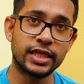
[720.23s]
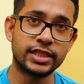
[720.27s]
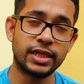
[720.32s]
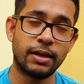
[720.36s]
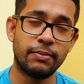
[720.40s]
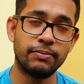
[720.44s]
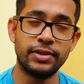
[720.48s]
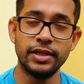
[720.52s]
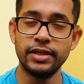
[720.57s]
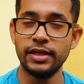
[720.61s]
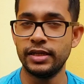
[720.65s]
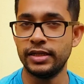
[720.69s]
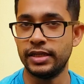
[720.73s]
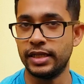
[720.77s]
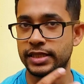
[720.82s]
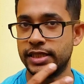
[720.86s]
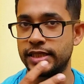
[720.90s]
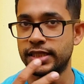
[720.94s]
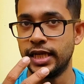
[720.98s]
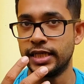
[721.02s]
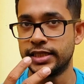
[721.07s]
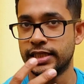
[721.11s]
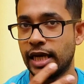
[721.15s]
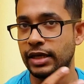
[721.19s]
something, in this
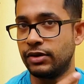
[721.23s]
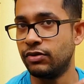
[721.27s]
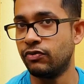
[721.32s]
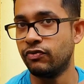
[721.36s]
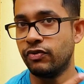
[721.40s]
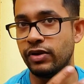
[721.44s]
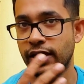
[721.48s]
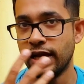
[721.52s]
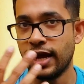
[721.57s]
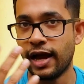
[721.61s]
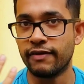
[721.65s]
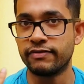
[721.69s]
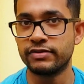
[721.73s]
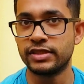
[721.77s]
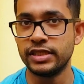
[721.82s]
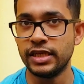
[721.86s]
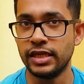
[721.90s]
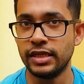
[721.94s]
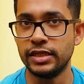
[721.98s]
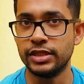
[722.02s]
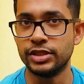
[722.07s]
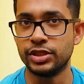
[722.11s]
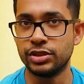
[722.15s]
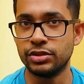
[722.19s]
case I don't really have
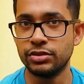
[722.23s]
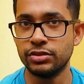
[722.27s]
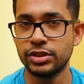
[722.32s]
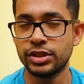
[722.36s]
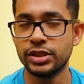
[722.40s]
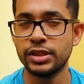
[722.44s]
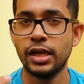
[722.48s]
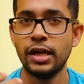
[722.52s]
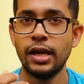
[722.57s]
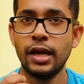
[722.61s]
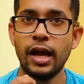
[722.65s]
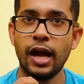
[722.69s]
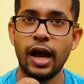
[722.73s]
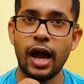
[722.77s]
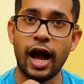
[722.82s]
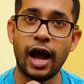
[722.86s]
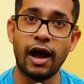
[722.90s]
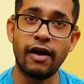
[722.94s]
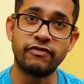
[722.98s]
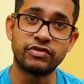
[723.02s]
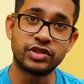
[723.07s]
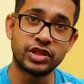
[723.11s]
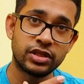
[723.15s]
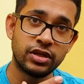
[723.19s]
snail issues, I
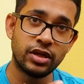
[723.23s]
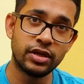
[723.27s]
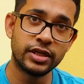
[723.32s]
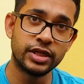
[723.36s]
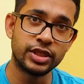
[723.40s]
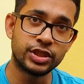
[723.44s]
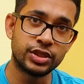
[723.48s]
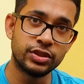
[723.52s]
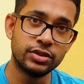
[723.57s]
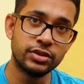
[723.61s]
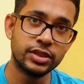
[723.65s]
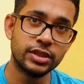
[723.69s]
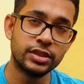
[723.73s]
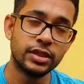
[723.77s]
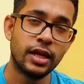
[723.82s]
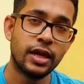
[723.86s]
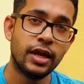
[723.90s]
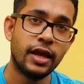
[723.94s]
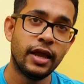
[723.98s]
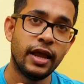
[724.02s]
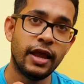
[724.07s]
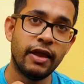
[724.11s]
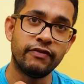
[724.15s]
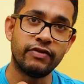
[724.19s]
have slug issues.
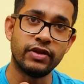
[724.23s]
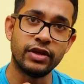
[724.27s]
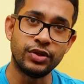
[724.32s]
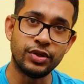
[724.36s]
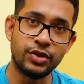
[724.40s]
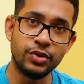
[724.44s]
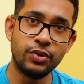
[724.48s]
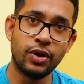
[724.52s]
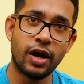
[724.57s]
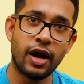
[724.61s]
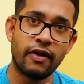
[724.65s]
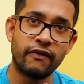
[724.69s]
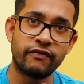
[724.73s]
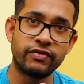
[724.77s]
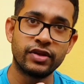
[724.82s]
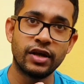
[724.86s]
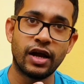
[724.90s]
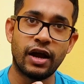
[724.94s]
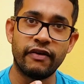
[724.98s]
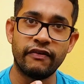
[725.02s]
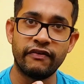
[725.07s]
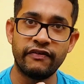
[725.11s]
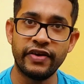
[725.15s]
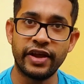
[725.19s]
If they do have to
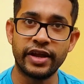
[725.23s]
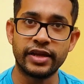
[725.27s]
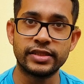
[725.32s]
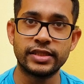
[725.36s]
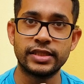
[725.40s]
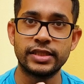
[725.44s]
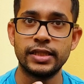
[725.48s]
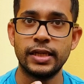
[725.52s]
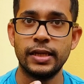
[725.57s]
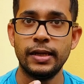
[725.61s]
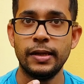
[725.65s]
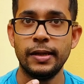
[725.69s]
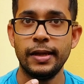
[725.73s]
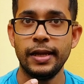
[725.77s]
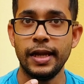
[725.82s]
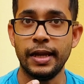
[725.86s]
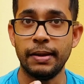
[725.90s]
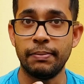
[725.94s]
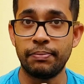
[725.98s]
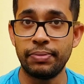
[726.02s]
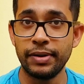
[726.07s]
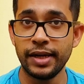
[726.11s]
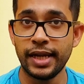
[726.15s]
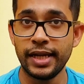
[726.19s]
affect a
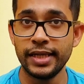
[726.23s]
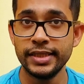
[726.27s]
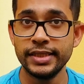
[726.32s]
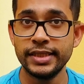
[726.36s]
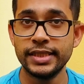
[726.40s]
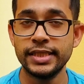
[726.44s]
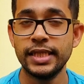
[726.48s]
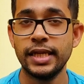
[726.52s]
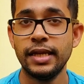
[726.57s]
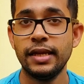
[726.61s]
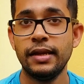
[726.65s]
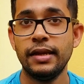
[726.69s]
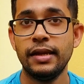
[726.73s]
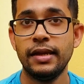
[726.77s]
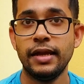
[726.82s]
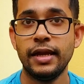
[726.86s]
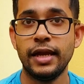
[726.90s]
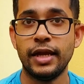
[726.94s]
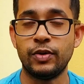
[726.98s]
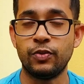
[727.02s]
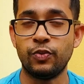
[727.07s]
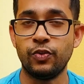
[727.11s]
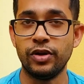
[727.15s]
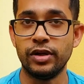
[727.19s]
plant,
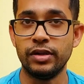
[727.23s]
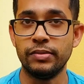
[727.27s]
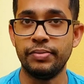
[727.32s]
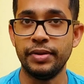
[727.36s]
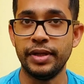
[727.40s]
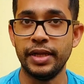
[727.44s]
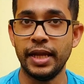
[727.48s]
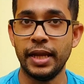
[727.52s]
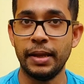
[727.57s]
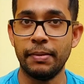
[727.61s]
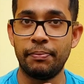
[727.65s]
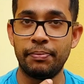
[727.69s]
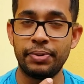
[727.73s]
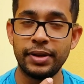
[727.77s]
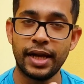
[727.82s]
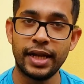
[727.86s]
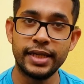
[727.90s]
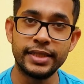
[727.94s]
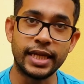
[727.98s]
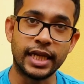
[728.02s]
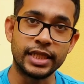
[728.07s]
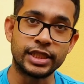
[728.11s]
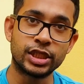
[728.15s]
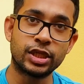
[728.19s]
it will be a
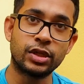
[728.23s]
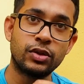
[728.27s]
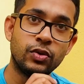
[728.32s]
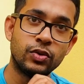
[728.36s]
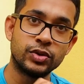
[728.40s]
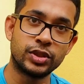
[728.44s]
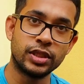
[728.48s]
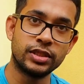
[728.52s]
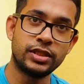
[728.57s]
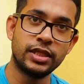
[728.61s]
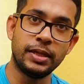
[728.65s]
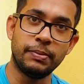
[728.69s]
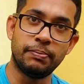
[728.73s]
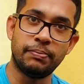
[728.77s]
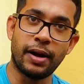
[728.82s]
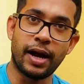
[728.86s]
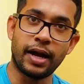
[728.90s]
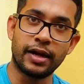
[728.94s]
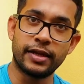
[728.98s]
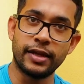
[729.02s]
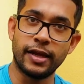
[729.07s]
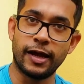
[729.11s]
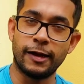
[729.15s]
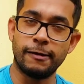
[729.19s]
plant that's closer to the
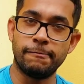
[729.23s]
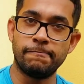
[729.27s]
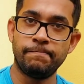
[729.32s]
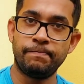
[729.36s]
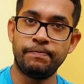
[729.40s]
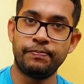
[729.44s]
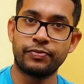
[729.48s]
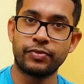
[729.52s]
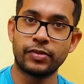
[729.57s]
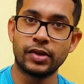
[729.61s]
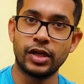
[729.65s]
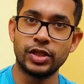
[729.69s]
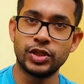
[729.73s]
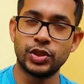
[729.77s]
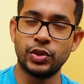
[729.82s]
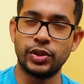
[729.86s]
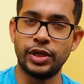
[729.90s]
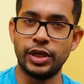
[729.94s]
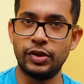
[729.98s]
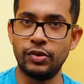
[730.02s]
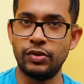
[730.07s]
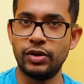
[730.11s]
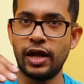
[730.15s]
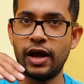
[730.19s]
backyard, so they
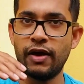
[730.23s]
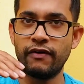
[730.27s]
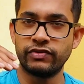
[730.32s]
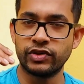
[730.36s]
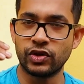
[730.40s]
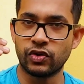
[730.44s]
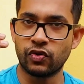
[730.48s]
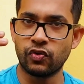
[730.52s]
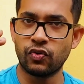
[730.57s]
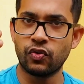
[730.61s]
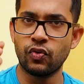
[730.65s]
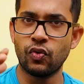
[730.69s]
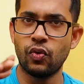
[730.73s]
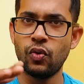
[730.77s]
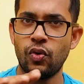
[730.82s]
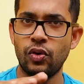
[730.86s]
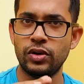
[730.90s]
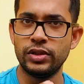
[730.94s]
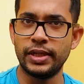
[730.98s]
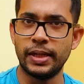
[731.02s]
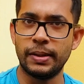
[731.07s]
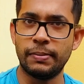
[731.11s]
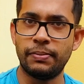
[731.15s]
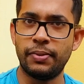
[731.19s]
don't have to crawl
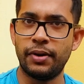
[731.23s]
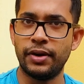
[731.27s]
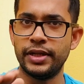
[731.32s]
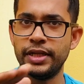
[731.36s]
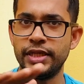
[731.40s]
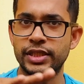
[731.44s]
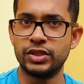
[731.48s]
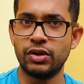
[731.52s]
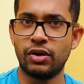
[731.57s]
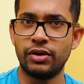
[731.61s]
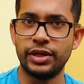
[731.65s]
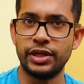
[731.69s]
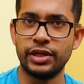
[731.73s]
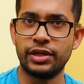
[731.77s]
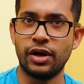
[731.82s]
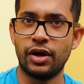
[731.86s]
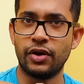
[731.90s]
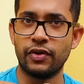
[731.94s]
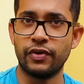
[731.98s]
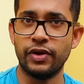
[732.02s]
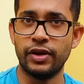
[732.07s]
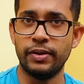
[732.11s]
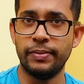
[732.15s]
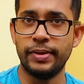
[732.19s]
their bodies on the
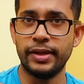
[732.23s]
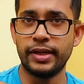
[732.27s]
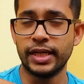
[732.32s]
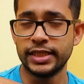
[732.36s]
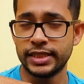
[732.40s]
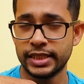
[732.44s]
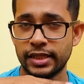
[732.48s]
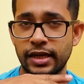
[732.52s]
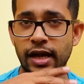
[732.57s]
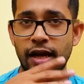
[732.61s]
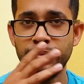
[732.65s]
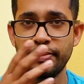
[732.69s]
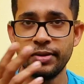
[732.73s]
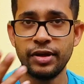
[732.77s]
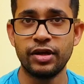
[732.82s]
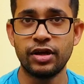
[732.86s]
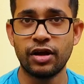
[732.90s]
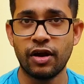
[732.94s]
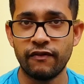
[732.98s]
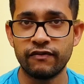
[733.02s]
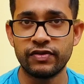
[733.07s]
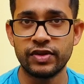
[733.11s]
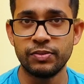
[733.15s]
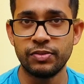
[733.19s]
concrete, because it can be
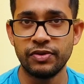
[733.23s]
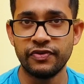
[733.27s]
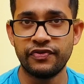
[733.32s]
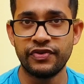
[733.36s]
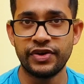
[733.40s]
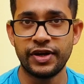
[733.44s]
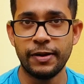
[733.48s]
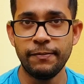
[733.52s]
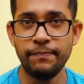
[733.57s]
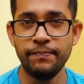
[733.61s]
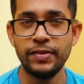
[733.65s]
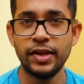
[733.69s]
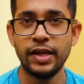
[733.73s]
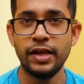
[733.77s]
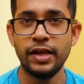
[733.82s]
uncomfortable for them.